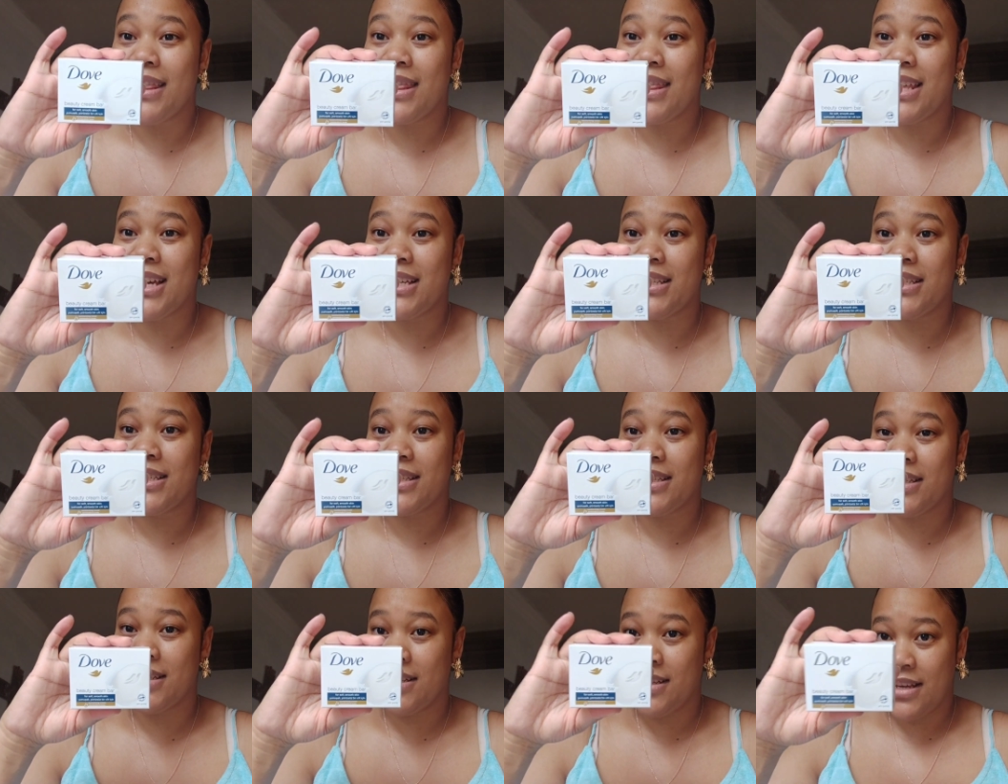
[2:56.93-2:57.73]

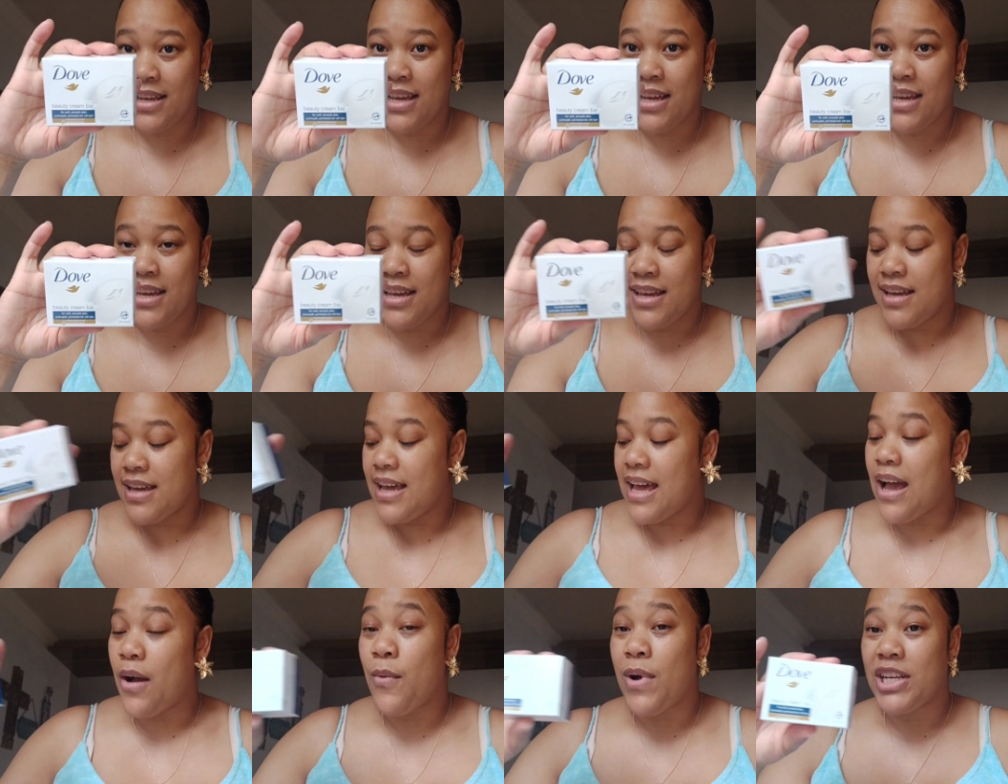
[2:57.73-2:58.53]
this
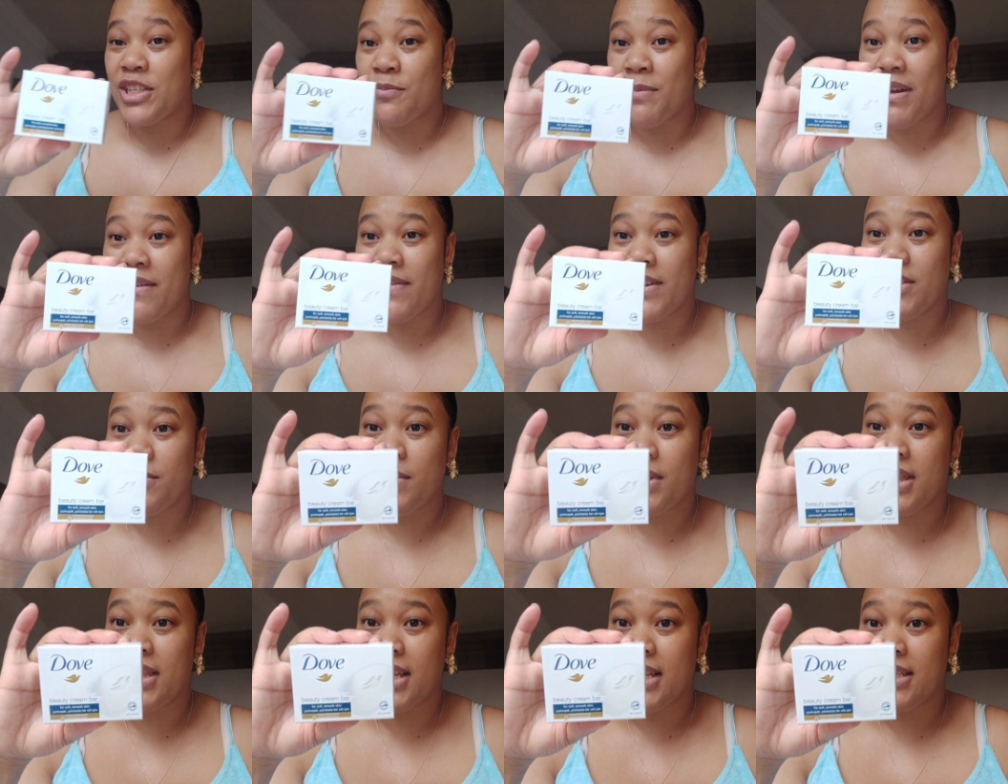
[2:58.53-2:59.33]
I wash my face
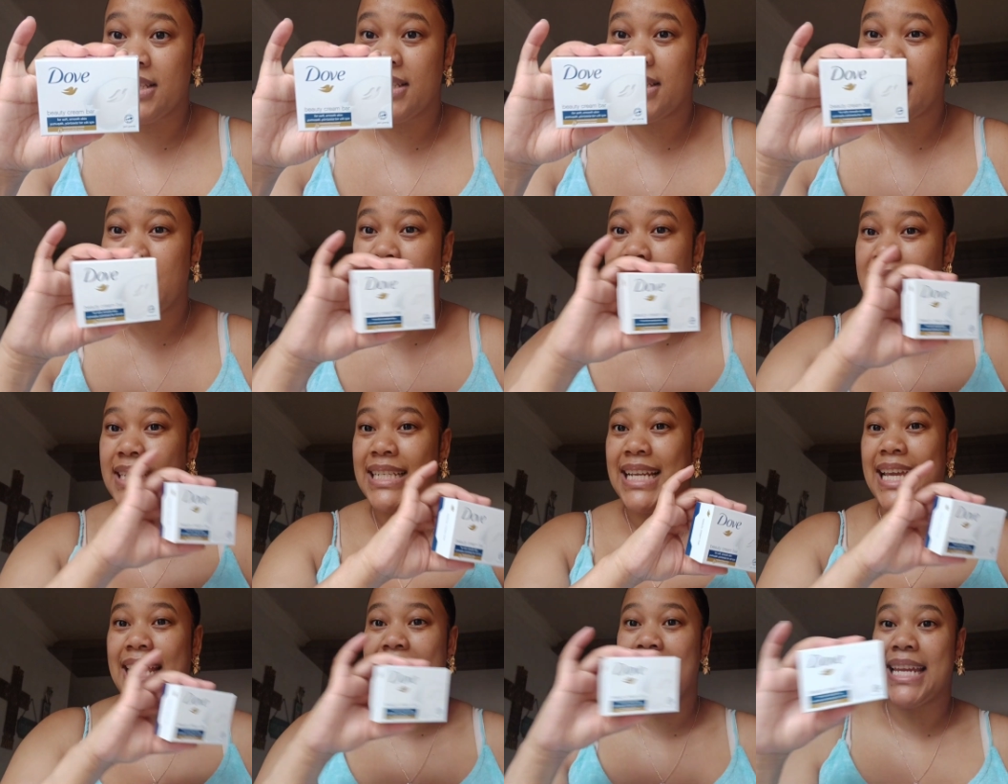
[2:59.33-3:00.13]
with this
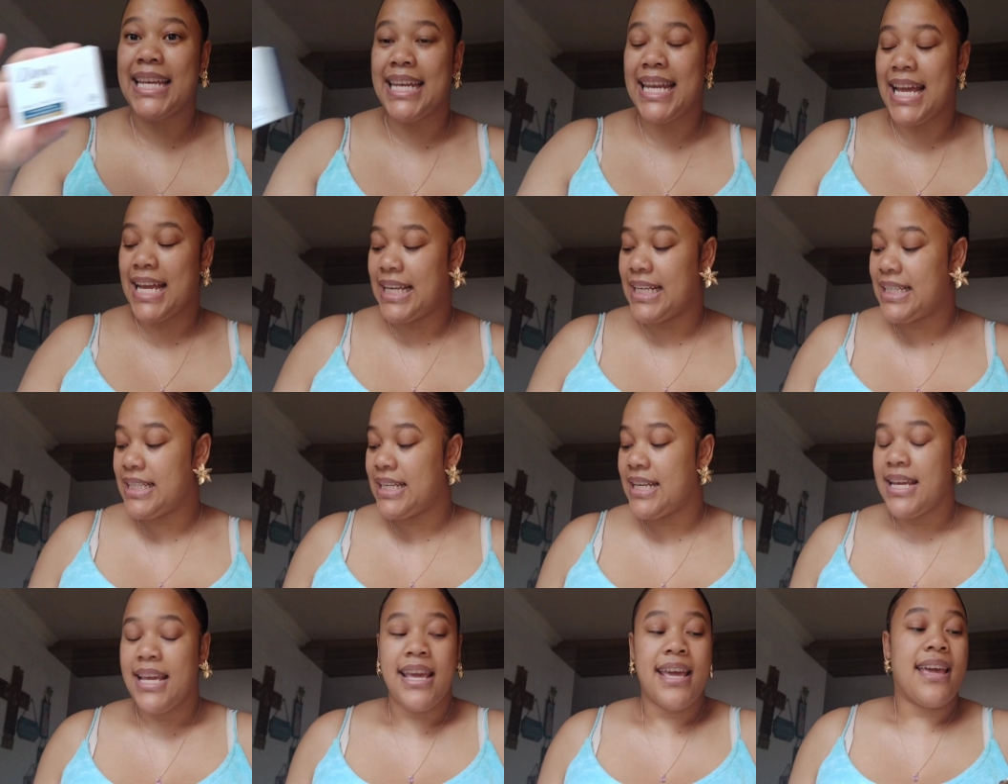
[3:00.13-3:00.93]
day and
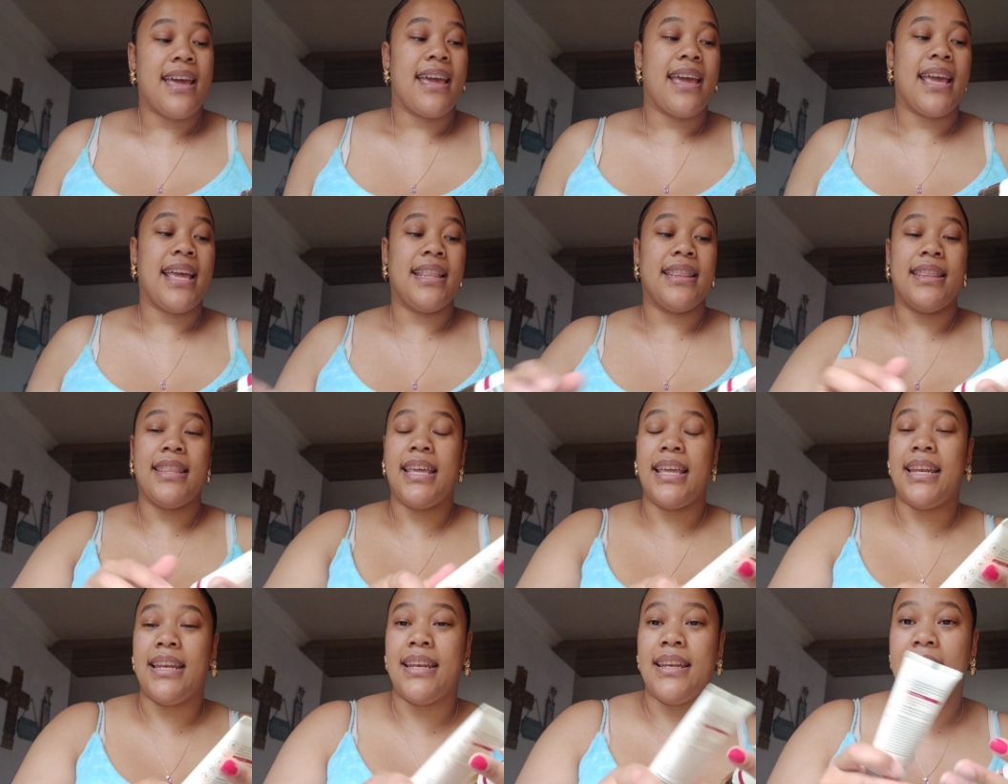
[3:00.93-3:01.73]
night and
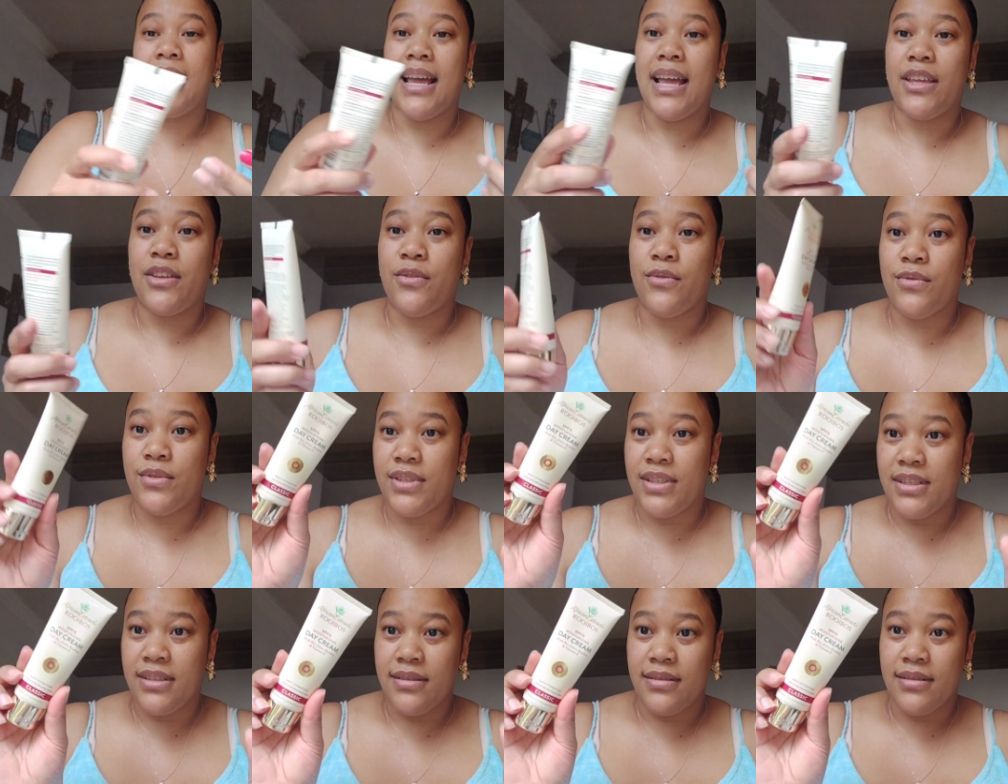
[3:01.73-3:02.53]
then I
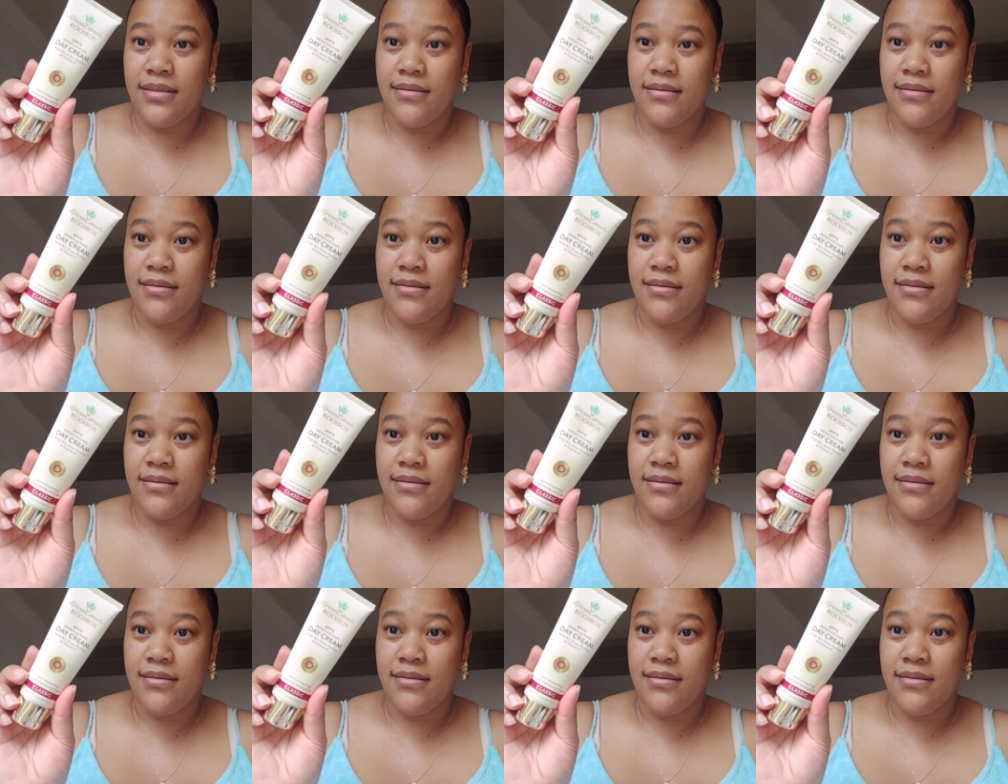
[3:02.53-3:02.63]
use